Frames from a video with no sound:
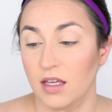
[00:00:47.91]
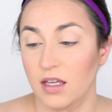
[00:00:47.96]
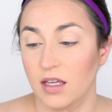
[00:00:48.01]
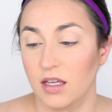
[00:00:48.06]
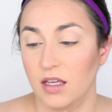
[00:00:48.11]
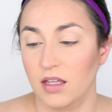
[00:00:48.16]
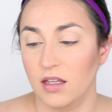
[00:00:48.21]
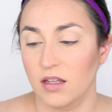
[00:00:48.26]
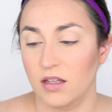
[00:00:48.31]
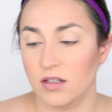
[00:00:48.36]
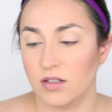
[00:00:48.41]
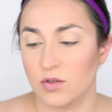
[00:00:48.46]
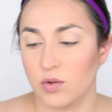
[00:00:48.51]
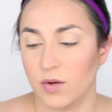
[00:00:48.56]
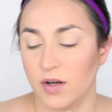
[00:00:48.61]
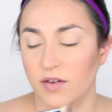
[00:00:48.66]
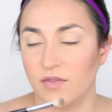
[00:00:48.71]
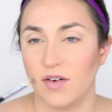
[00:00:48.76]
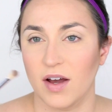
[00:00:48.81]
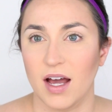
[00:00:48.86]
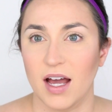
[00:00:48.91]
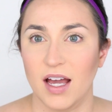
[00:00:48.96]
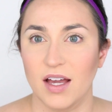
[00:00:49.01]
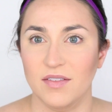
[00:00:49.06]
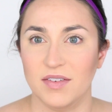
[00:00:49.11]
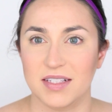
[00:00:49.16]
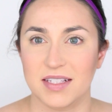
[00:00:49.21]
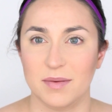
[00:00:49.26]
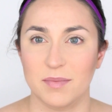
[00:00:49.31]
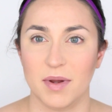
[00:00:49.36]

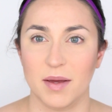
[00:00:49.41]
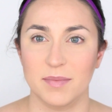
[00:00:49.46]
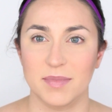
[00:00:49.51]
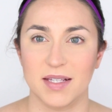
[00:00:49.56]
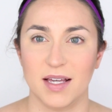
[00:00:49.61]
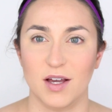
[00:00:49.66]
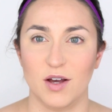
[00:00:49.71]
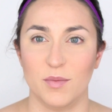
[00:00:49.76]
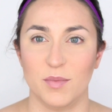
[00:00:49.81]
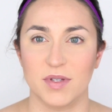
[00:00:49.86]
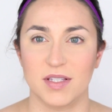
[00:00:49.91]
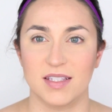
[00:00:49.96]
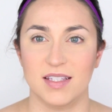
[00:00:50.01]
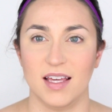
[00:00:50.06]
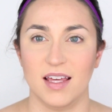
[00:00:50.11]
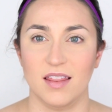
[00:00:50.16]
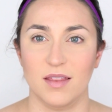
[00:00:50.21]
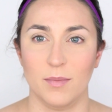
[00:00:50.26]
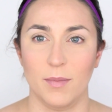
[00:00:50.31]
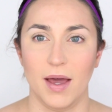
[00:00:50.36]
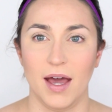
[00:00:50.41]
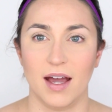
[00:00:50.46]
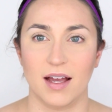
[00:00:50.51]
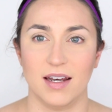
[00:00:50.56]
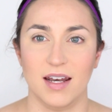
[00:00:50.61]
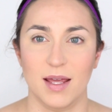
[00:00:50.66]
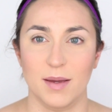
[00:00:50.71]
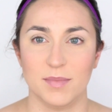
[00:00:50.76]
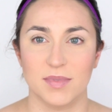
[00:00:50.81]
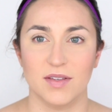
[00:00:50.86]
E25. Sometimes I almost say the
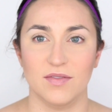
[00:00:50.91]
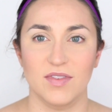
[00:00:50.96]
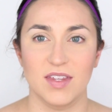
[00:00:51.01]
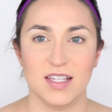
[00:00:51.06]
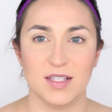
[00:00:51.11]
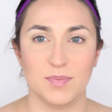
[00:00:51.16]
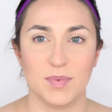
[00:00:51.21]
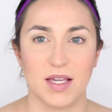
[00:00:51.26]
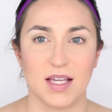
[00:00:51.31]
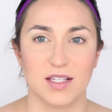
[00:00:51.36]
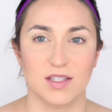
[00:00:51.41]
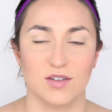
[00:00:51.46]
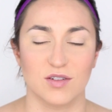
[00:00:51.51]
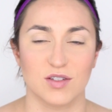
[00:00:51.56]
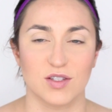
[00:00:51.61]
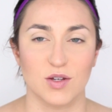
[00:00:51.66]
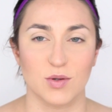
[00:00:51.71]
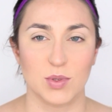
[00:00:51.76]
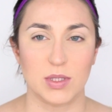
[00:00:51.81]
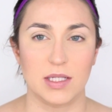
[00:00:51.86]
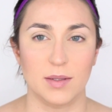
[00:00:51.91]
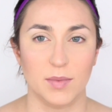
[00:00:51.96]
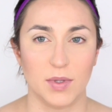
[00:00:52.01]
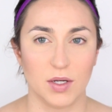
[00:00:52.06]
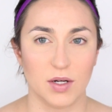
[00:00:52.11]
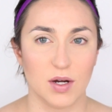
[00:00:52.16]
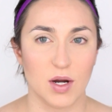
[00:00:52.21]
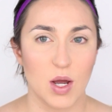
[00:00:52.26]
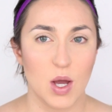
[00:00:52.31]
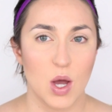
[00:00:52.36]
MAC names of these because they're so
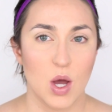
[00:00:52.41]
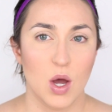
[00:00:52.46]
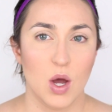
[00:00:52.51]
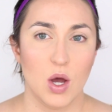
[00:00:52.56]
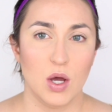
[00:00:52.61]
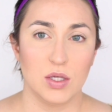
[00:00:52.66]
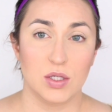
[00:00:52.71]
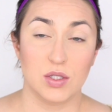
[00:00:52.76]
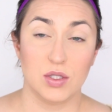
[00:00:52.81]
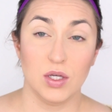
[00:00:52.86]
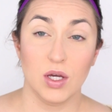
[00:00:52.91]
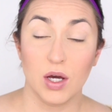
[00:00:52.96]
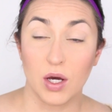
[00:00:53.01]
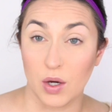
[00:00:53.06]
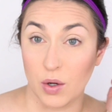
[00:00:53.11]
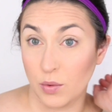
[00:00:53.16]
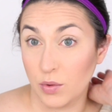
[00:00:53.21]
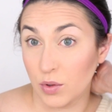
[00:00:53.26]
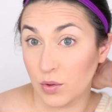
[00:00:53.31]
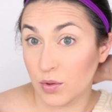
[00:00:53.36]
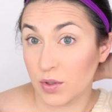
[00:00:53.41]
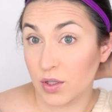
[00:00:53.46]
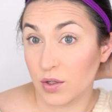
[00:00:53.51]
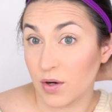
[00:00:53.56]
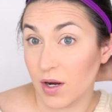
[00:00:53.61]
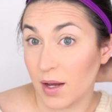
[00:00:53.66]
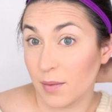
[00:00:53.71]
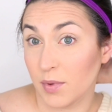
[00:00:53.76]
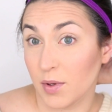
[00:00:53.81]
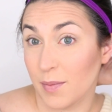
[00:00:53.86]
similar. So you could
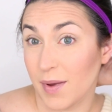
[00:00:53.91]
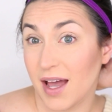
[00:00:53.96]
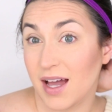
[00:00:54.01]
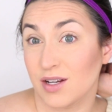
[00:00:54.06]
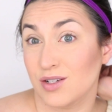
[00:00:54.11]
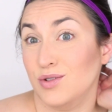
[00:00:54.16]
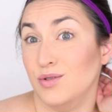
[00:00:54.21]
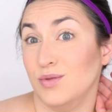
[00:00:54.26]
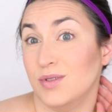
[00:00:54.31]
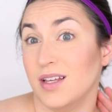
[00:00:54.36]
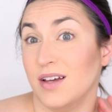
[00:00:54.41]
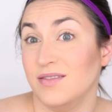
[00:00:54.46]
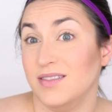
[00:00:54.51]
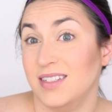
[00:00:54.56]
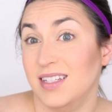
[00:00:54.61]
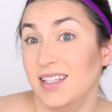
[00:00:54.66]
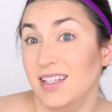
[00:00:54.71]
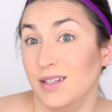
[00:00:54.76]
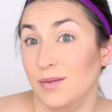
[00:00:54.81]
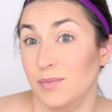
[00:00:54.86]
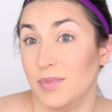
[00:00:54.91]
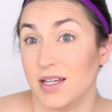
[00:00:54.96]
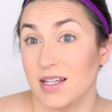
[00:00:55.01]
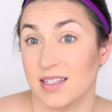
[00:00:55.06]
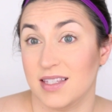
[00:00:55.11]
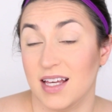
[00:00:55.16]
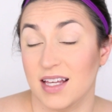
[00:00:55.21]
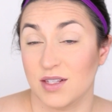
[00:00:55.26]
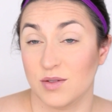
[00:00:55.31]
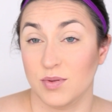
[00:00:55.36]
grab your MAC 217
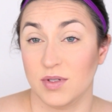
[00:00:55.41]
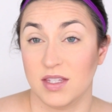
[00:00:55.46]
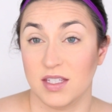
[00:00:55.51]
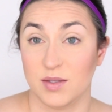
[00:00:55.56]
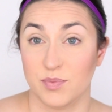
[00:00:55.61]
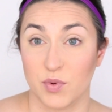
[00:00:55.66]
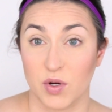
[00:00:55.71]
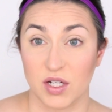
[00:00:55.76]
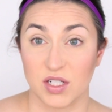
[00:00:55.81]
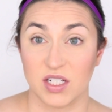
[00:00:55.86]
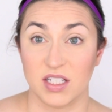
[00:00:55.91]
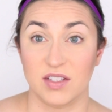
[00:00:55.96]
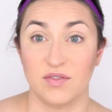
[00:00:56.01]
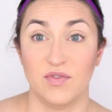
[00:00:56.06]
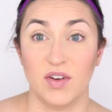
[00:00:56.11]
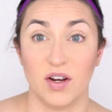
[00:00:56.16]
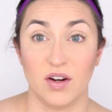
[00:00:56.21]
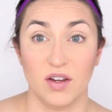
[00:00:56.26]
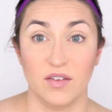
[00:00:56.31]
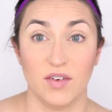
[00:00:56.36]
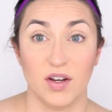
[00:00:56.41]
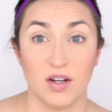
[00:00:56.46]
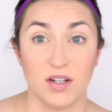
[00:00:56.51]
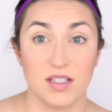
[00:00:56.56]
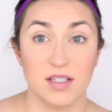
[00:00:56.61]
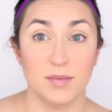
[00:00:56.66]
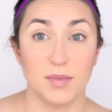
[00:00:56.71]
because that's what this brush is very, very